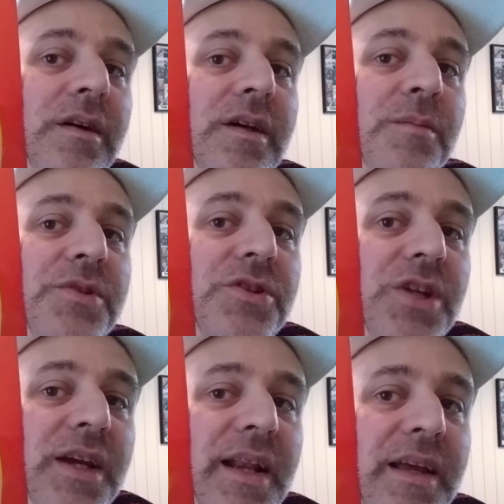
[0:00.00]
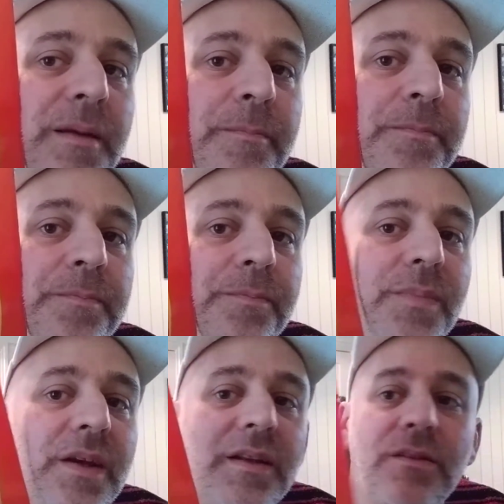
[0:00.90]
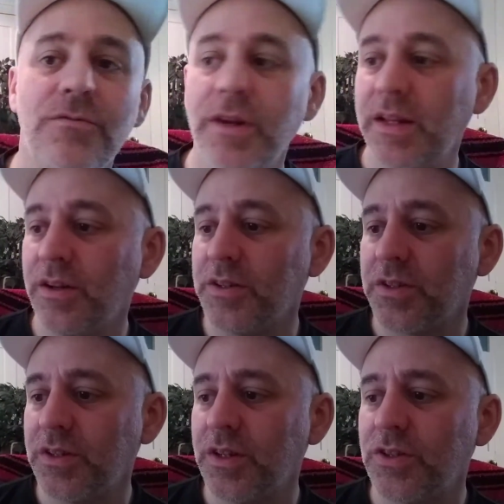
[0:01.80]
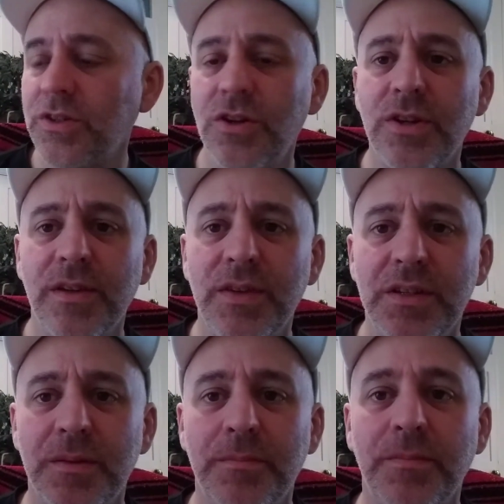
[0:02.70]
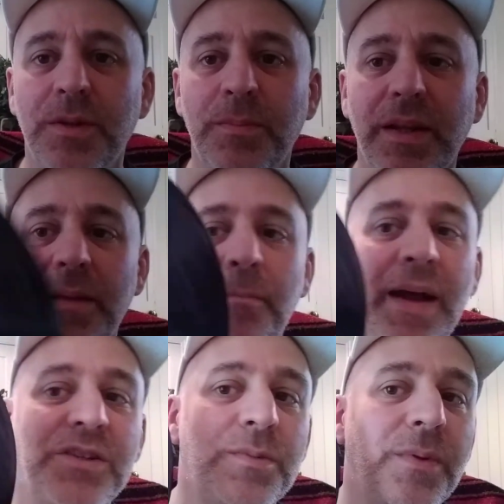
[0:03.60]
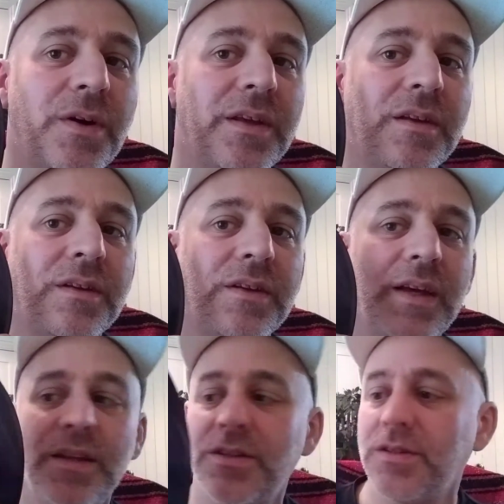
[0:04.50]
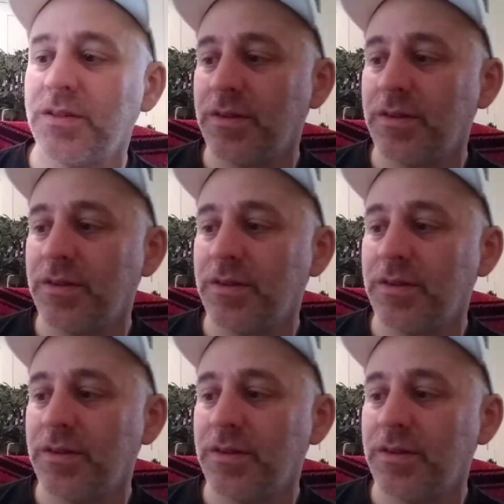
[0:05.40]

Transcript: Come to Chigley, in really nice condition. Usually these are completely mashed by kids.